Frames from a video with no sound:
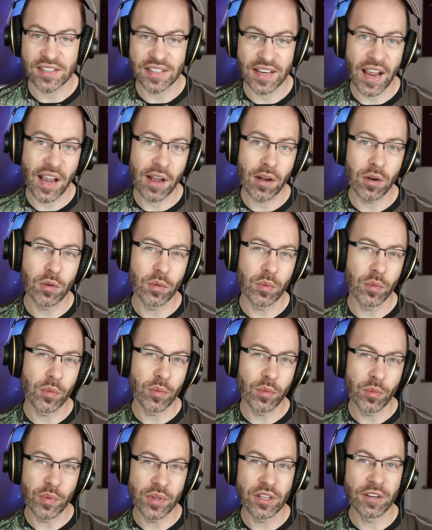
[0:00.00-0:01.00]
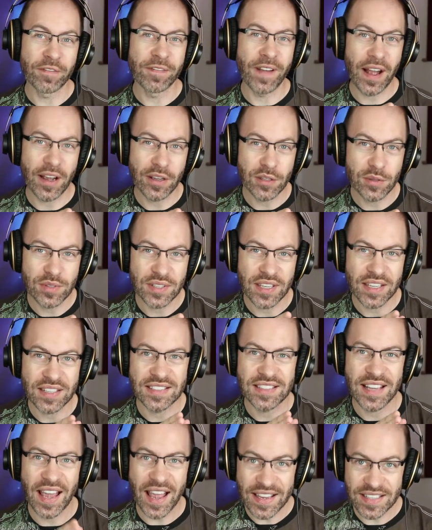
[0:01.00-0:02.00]
and how when your values
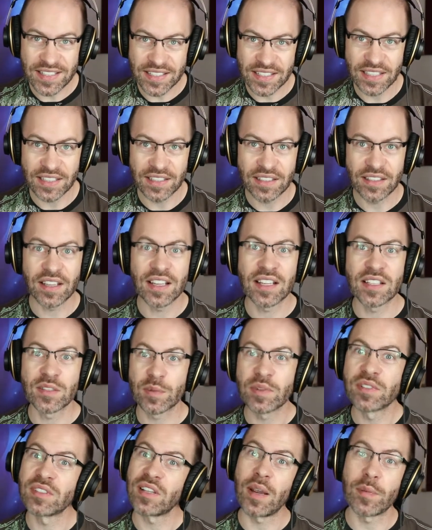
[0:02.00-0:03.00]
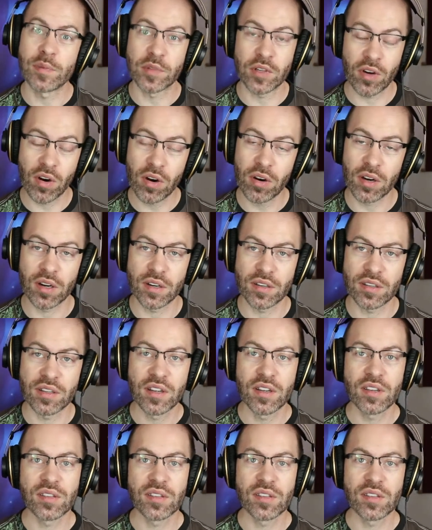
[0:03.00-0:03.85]
get tested, it's when times are hard.